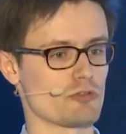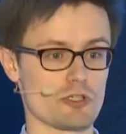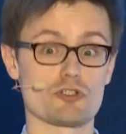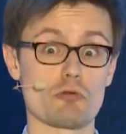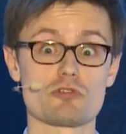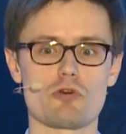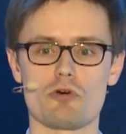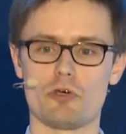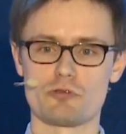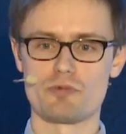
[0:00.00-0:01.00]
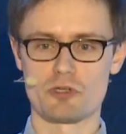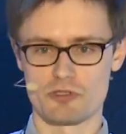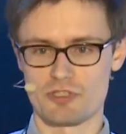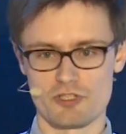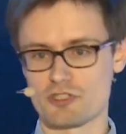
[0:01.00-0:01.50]
and you don't score those
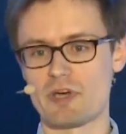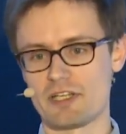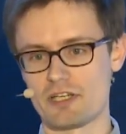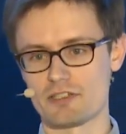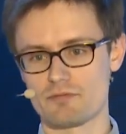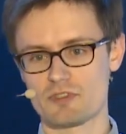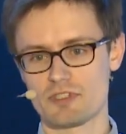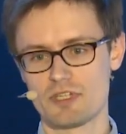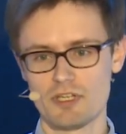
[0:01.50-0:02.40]
because they're just bad items.